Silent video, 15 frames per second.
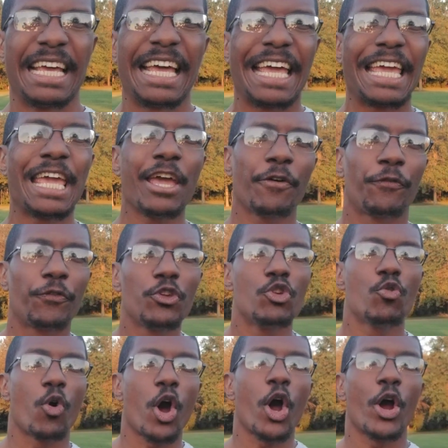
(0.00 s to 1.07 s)
If
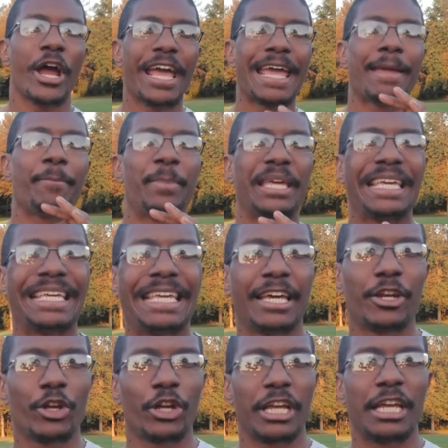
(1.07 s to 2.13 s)
you are a
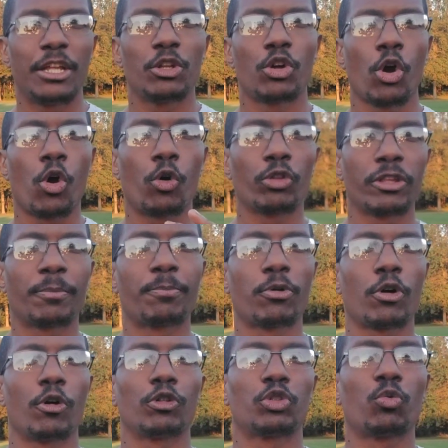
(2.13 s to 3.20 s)
beginner in cold
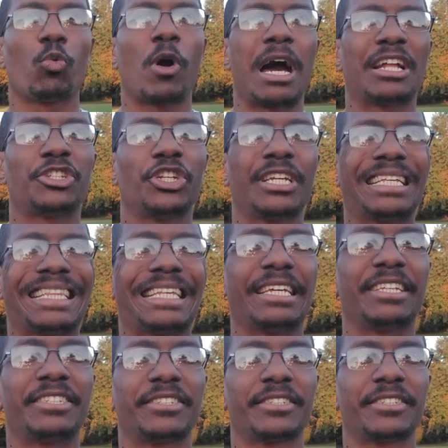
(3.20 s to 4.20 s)
approach watching this,